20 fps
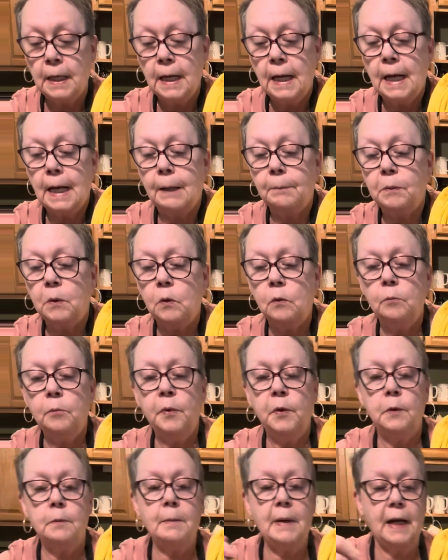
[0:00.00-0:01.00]
I'm going to
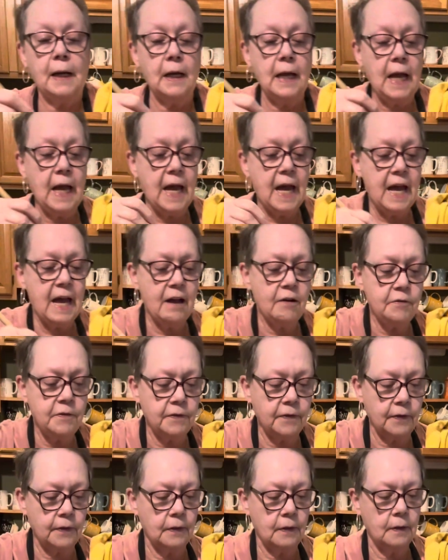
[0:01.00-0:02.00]
put about half
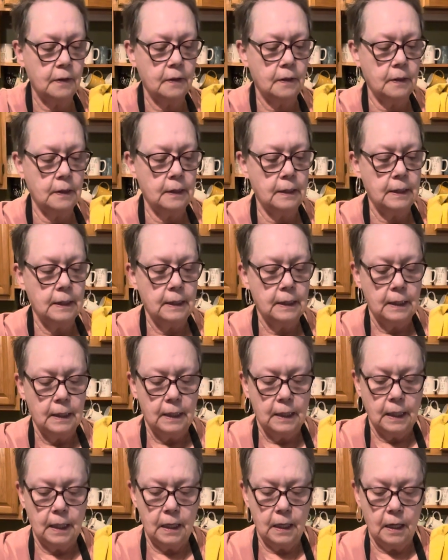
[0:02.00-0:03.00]

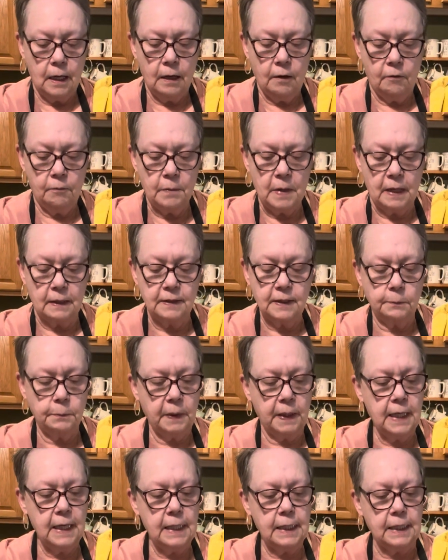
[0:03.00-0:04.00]
of my
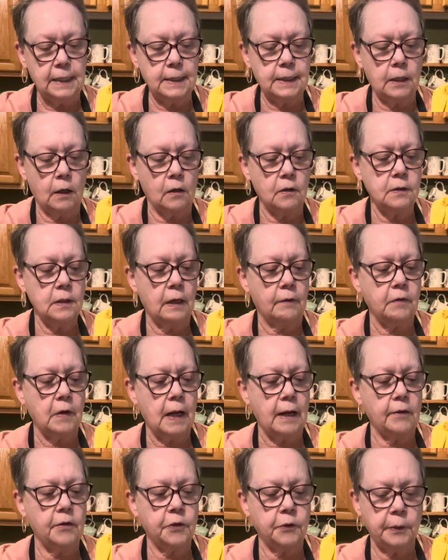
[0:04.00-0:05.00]
spaghetti sauce. I've
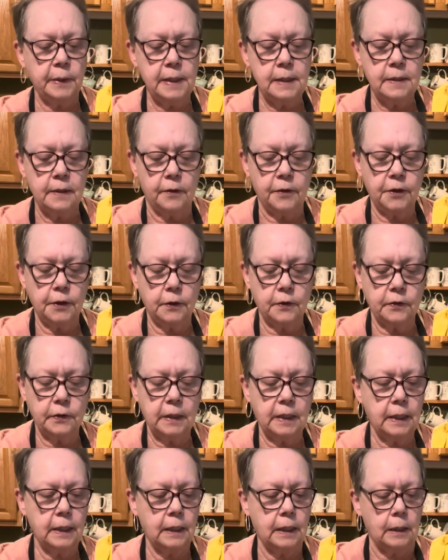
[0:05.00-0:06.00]
got 3 1/3
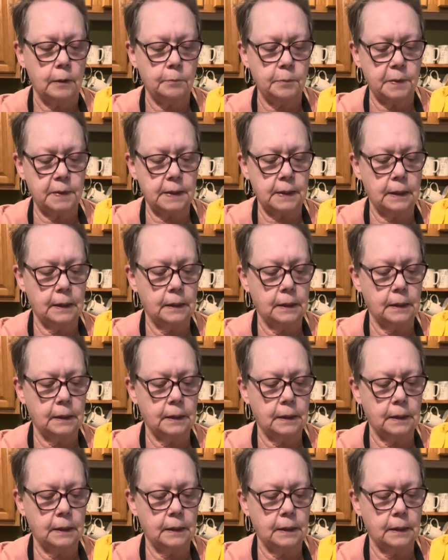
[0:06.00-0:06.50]
cups.